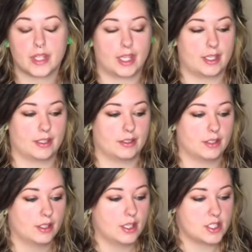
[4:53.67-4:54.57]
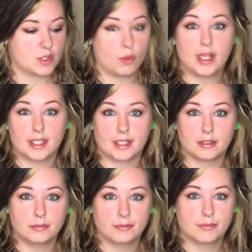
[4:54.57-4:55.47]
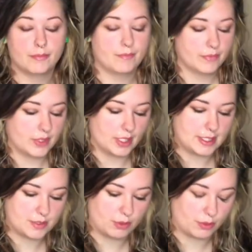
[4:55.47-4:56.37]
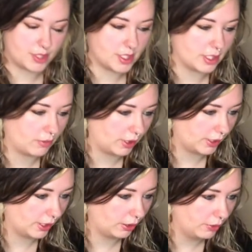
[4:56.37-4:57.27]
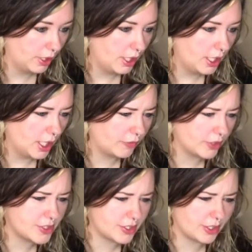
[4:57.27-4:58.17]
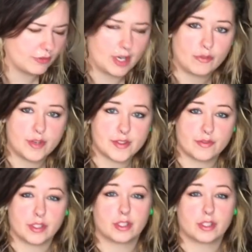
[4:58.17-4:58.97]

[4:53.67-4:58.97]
and swelling, and that's what we're seeing right now. If you listen to the five waves of